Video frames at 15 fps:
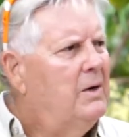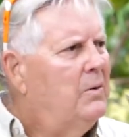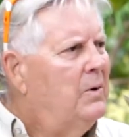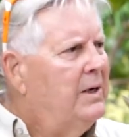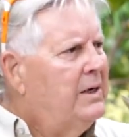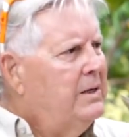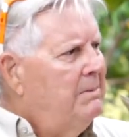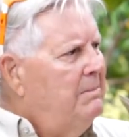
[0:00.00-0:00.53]

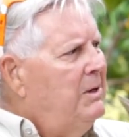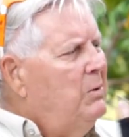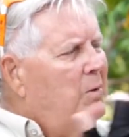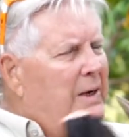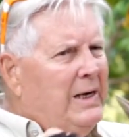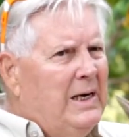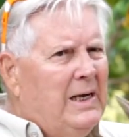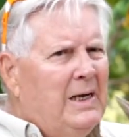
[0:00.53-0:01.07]
we could be
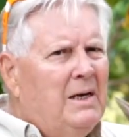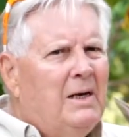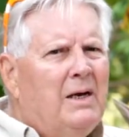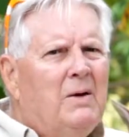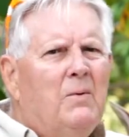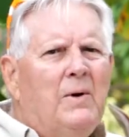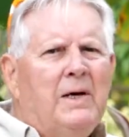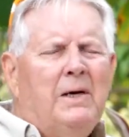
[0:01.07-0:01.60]
weeding,
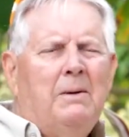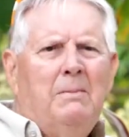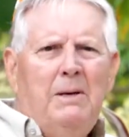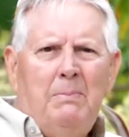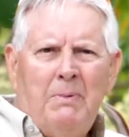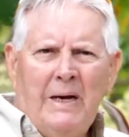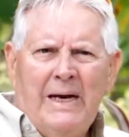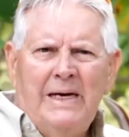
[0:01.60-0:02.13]
we could
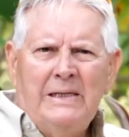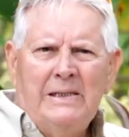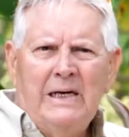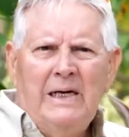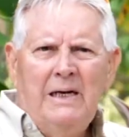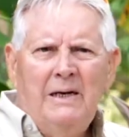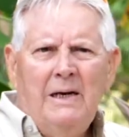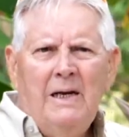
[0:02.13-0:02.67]
be
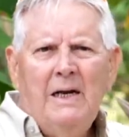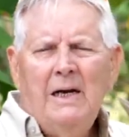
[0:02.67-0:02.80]
planting,